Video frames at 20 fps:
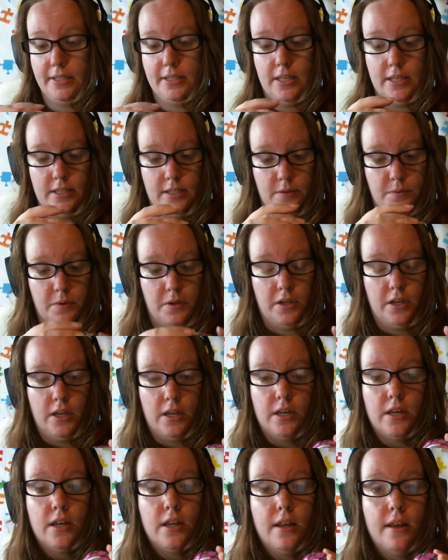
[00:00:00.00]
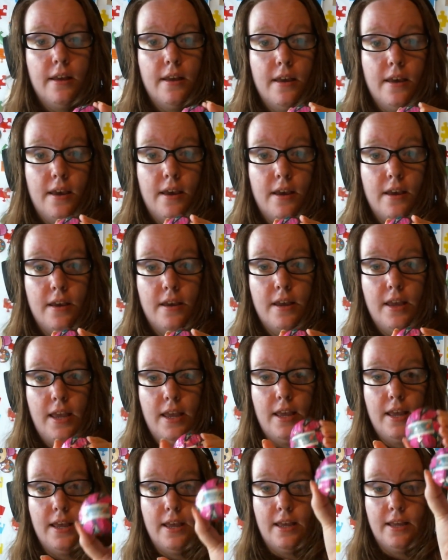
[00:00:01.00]
this one.
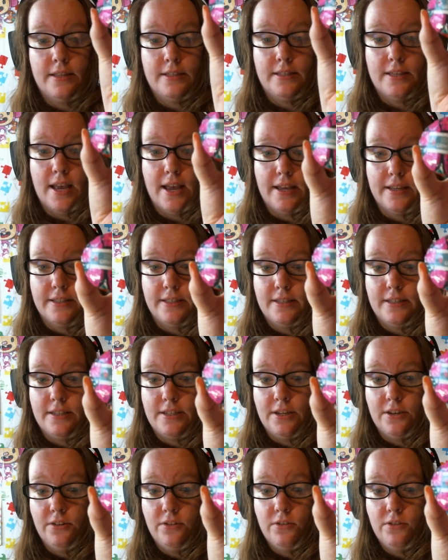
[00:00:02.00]
It says still